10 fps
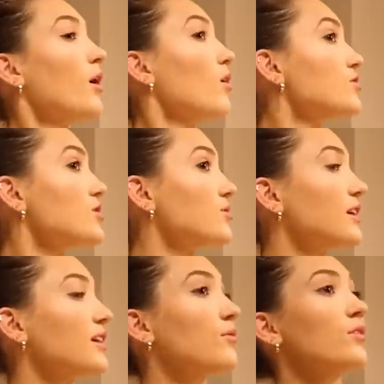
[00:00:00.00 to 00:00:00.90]
but also
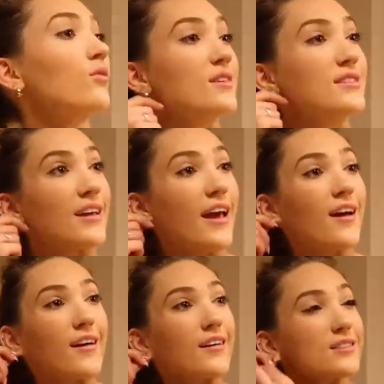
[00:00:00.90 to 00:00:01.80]
dealing with greasy
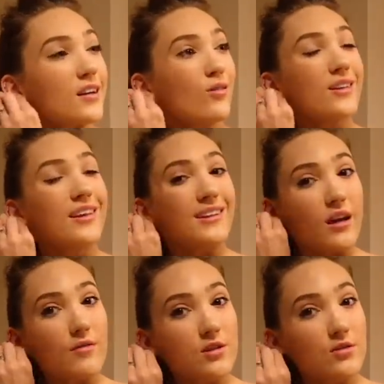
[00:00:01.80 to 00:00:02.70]
hair? Because I don't really
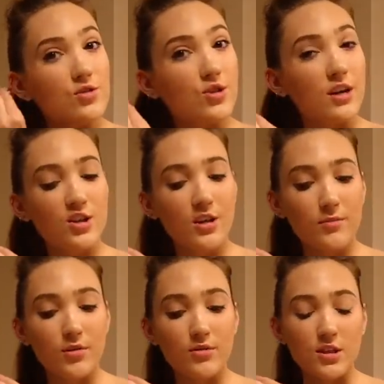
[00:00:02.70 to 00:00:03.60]
love to use dry
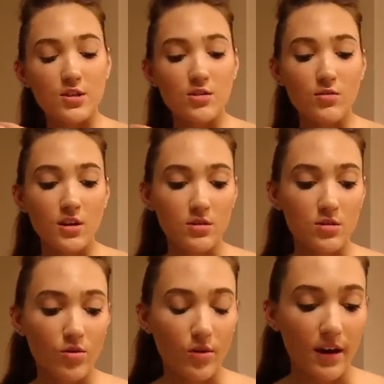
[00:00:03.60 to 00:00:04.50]
shampoo because I just don't think
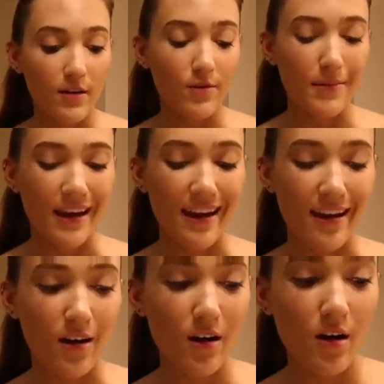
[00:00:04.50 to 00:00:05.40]
it's great for my
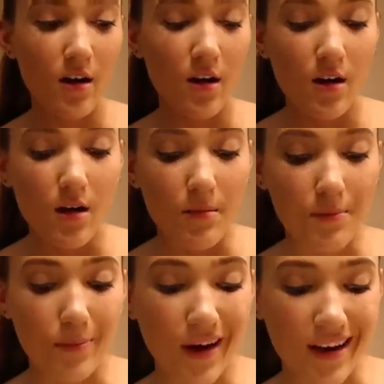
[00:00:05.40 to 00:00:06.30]
hair,
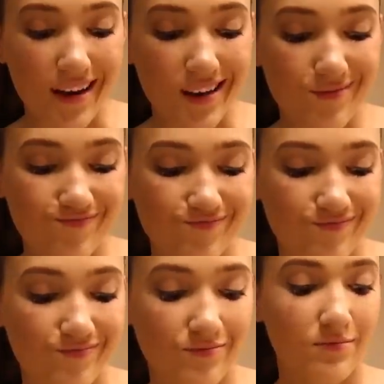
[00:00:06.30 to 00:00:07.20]
but
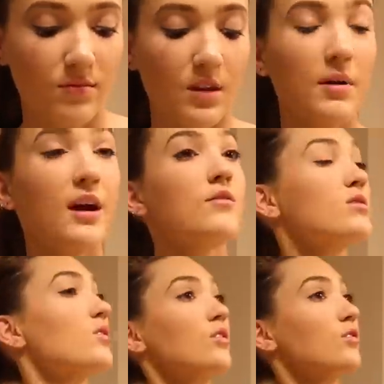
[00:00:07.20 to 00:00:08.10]
I might have to
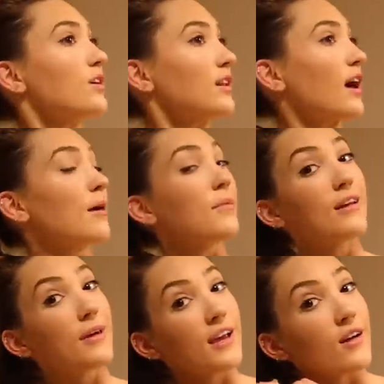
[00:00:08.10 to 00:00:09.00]
start doing that. I'm
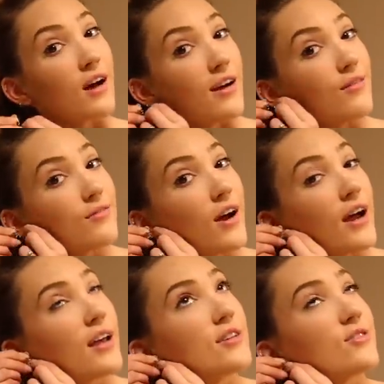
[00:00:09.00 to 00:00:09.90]
getting my hair cut on
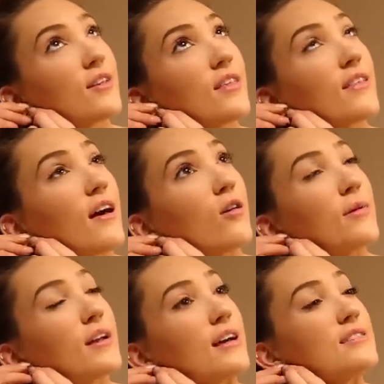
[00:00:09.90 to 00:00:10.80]
Friday, so I think that'll
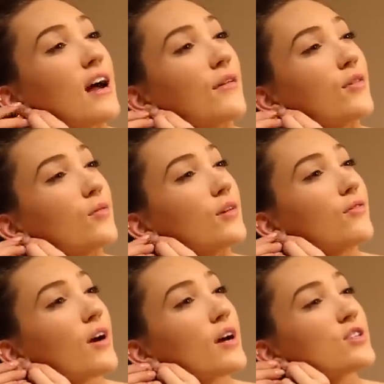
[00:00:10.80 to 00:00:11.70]
be nice to have a
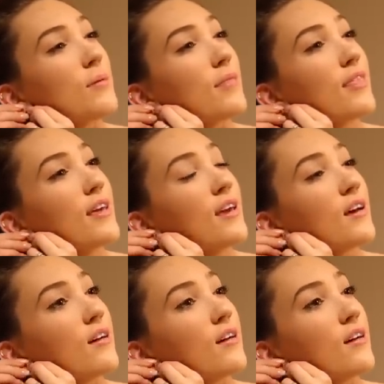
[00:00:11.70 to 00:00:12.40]
refresh. I'm thinking